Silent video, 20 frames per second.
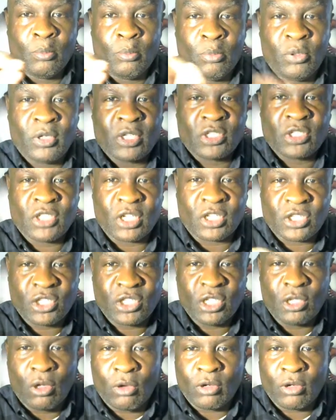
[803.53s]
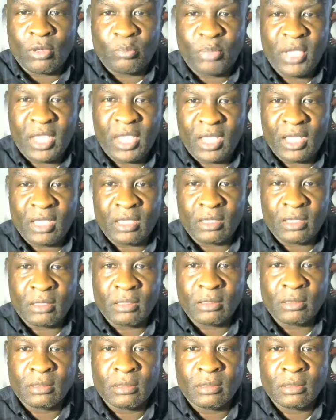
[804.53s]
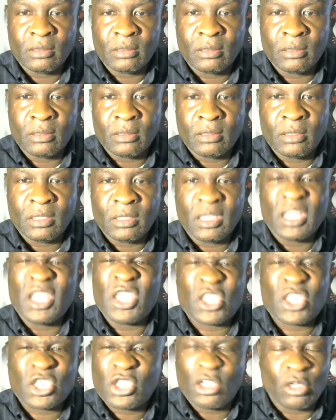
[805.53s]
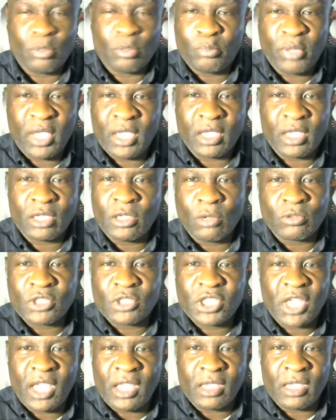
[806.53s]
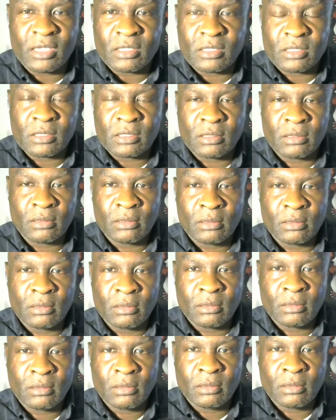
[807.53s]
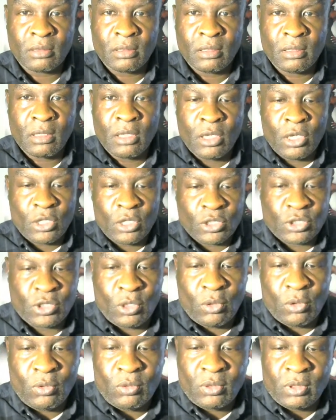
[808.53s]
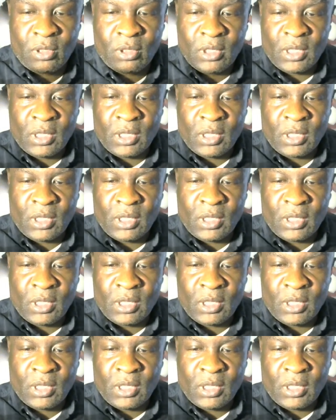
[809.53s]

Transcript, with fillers: put a tuxedo on a pig, it's still a pig. It don't change. So